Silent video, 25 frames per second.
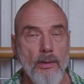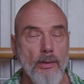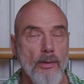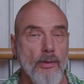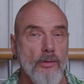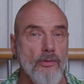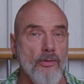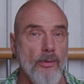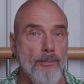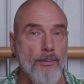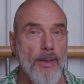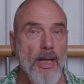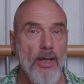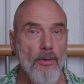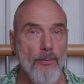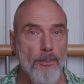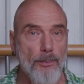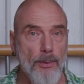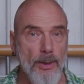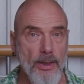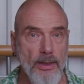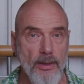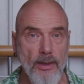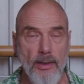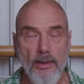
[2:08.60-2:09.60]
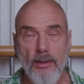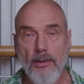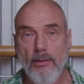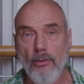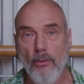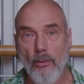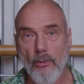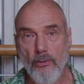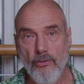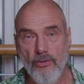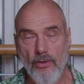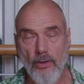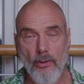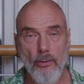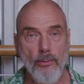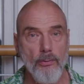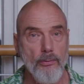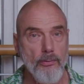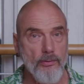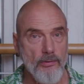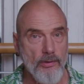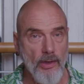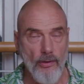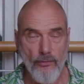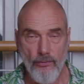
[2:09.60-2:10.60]
So mouth breathing also
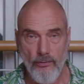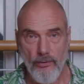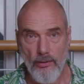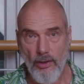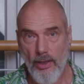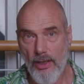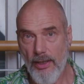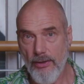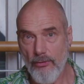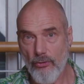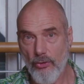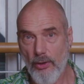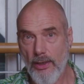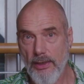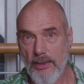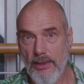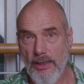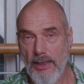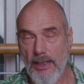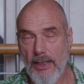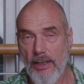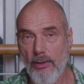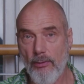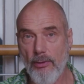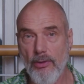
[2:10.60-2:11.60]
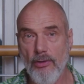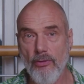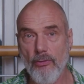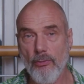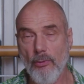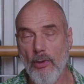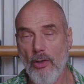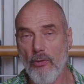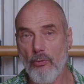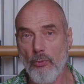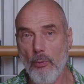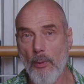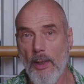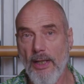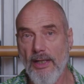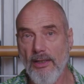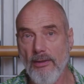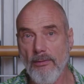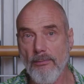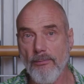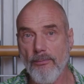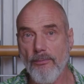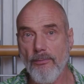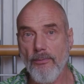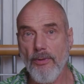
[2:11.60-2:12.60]
doesn't hydrate the air in as
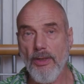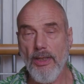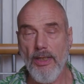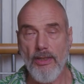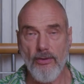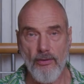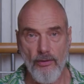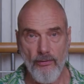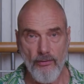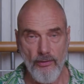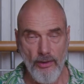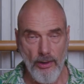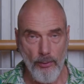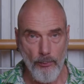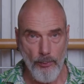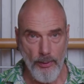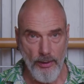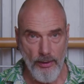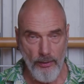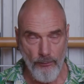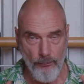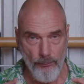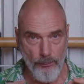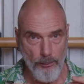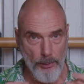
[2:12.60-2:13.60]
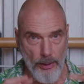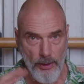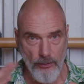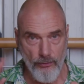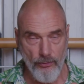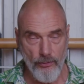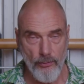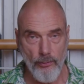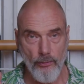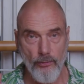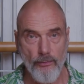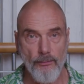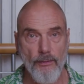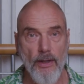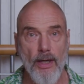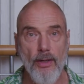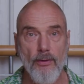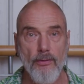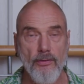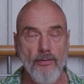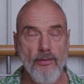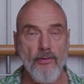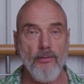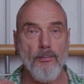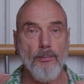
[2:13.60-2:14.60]
well. It doesn't get rid of particles,
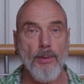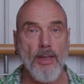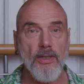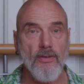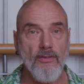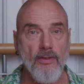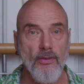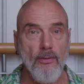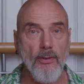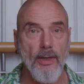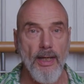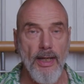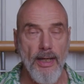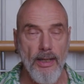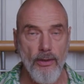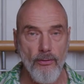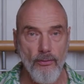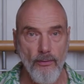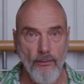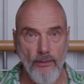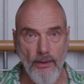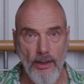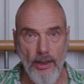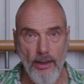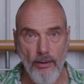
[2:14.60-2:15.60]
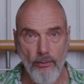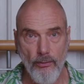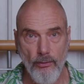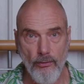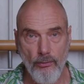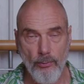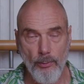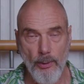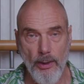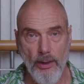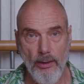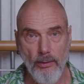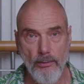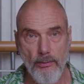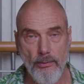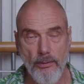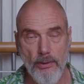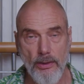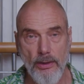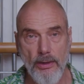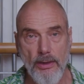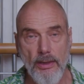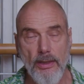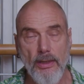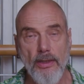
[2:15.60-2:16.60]
viruses and bacteria out of the air as well.
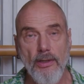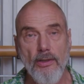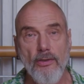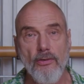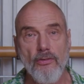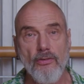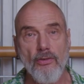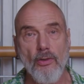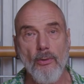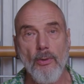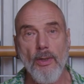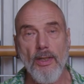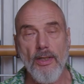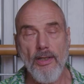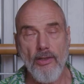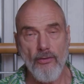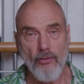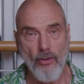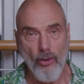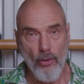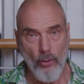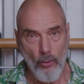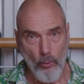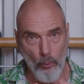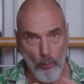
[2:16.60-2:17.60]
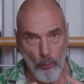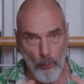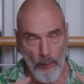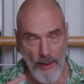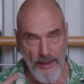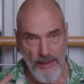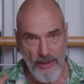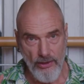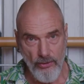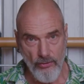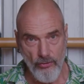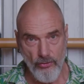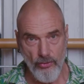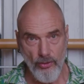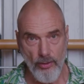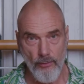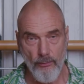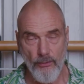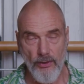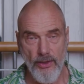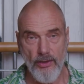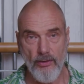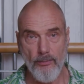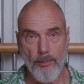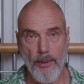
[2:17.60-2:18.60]
So there's a whole range of
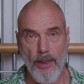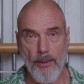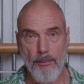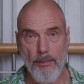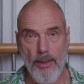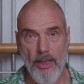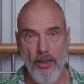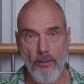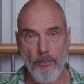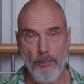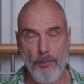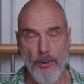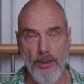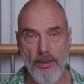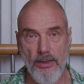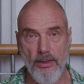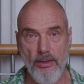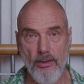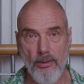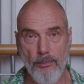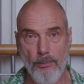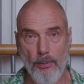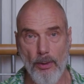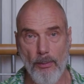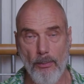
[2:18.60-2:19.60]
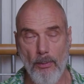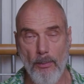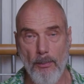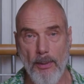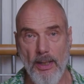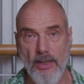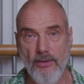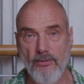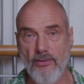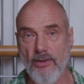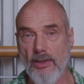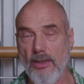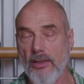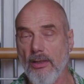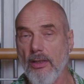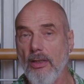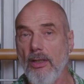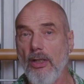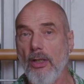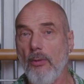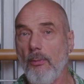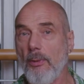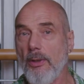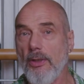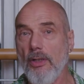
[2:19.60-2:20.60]
things about mouth breathing that are problematic.
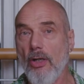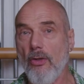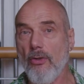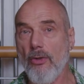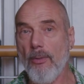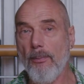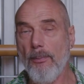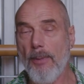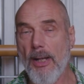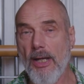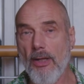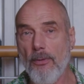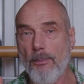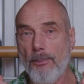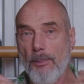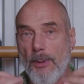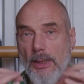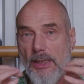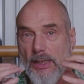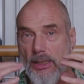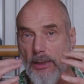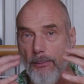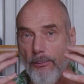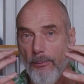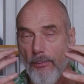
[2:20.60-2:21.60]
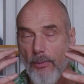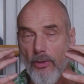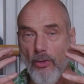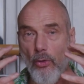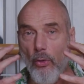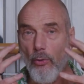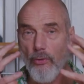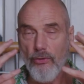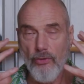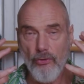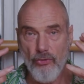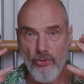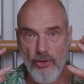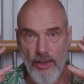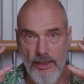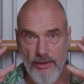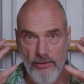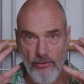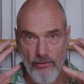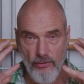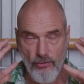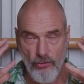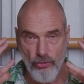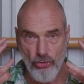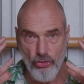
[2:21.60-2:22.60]
We know that mouth breathing also
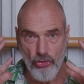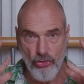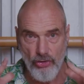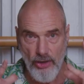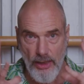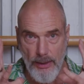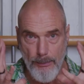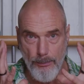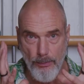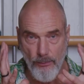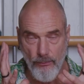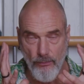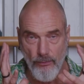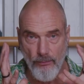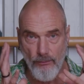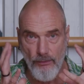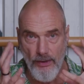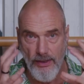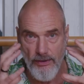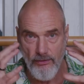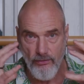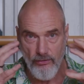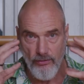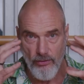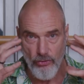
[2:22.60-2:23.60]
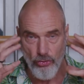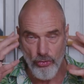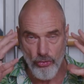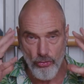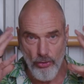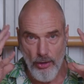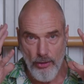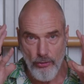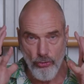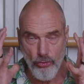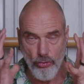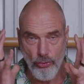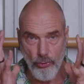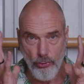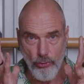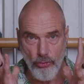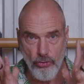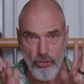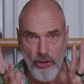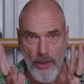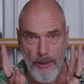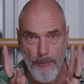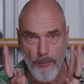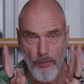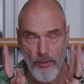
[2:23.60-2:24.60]
changes the shape of the face, the structural
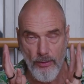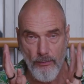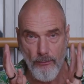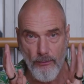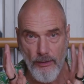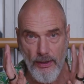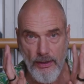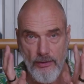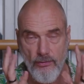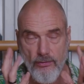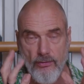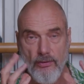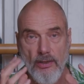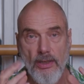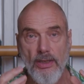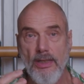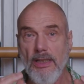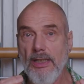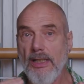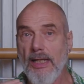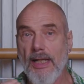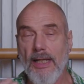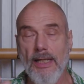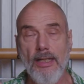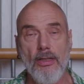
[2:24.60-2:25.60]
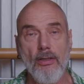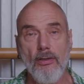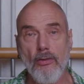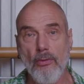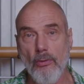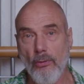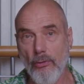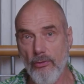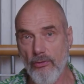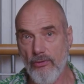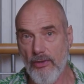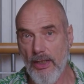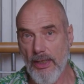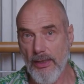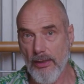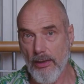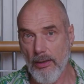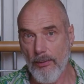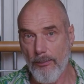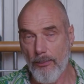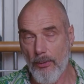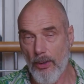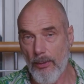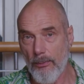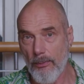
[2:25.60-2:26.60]
shape of the face, and it can cause dental
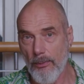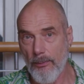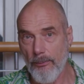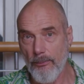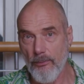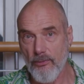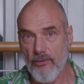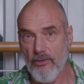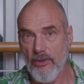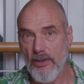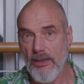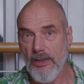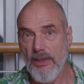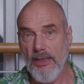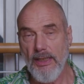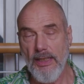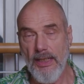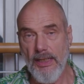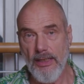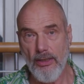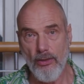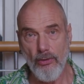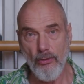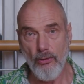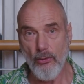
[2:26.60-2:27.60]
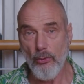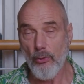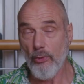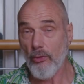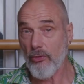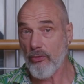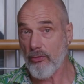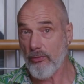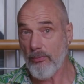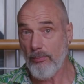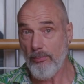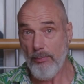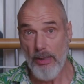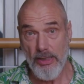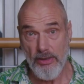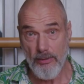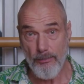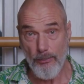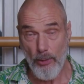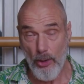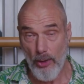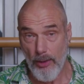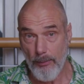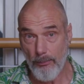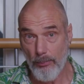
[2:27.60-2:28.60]
problems. It can cause
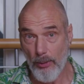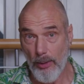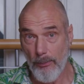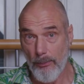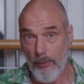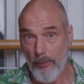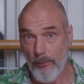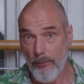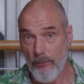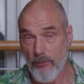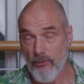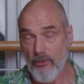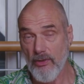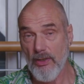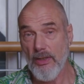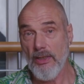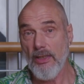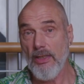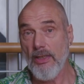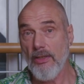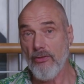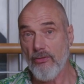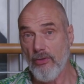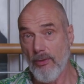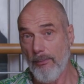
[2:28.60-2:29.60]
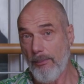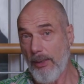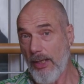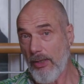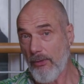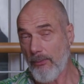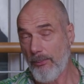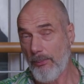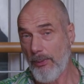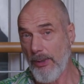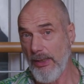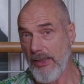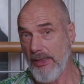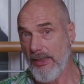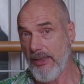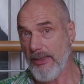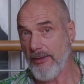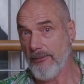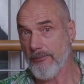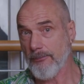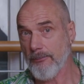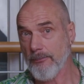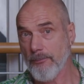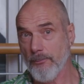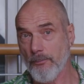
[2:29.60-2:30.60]
metabolic problems. So mouth breathing